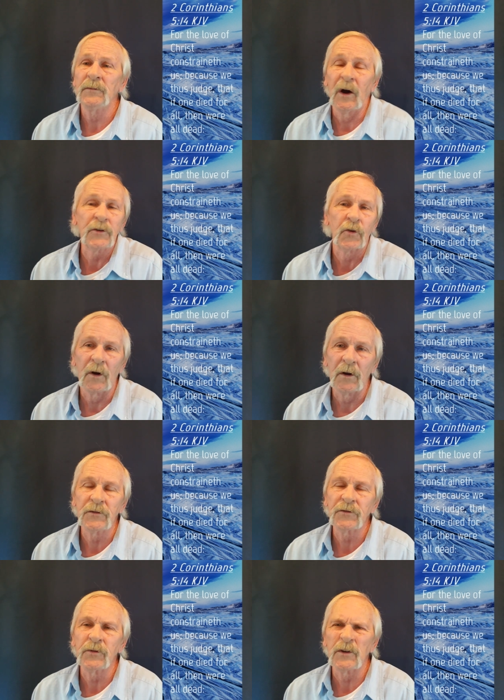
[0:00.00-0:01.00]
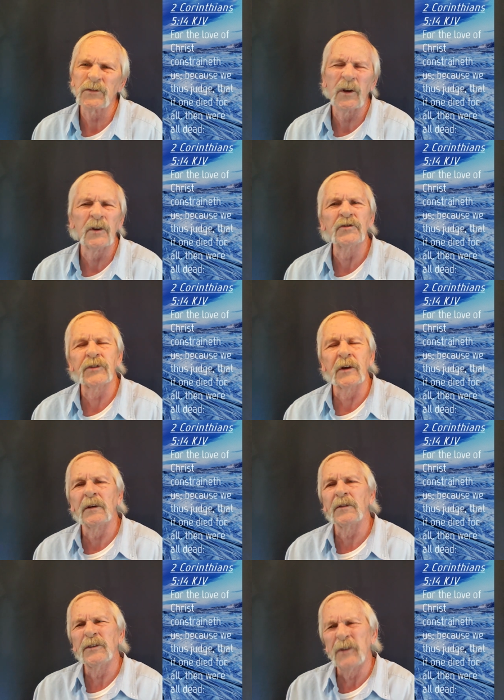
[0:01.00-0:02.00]
not grace, who doesn't
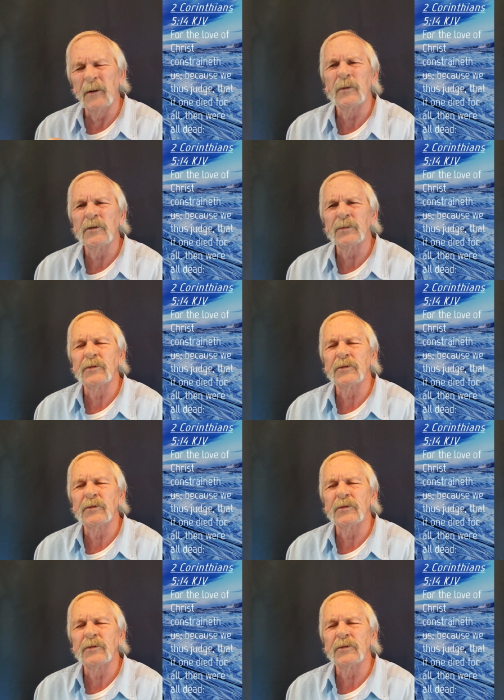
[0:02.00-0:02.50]
understand the difference